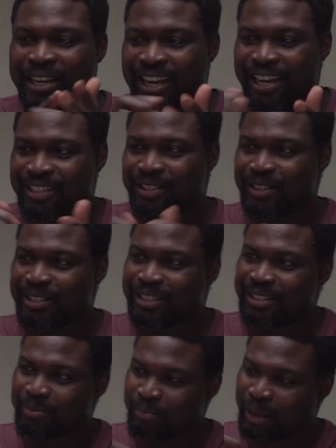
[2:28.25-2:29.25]
It's
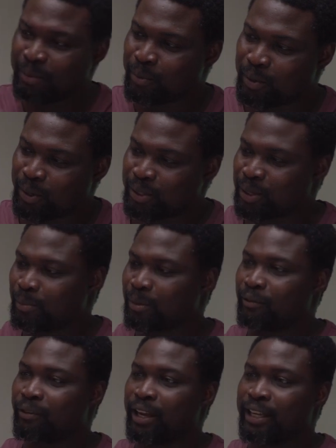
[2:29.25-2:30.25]
just being put on top
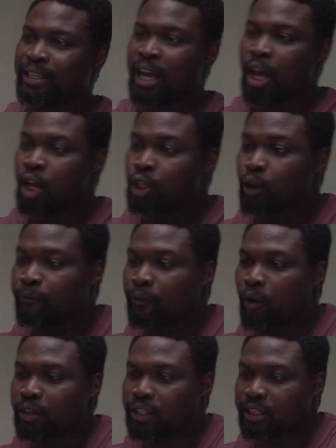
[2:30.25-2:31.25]
of it. So
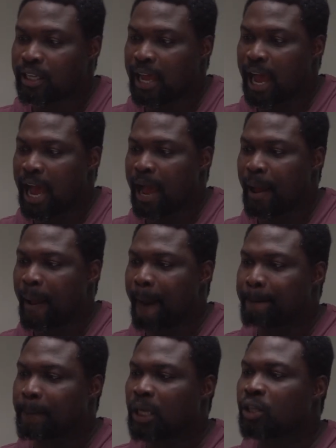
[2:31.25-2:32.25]
first,
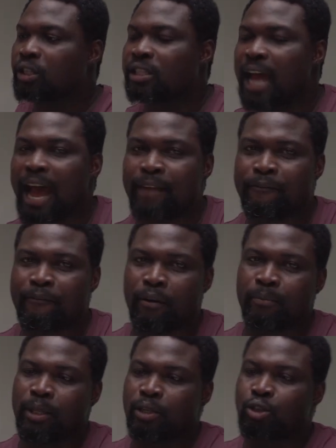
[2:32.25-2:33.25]
I'm gonna start
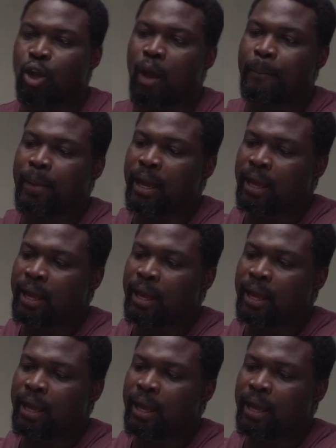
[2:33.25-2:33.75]
from the top.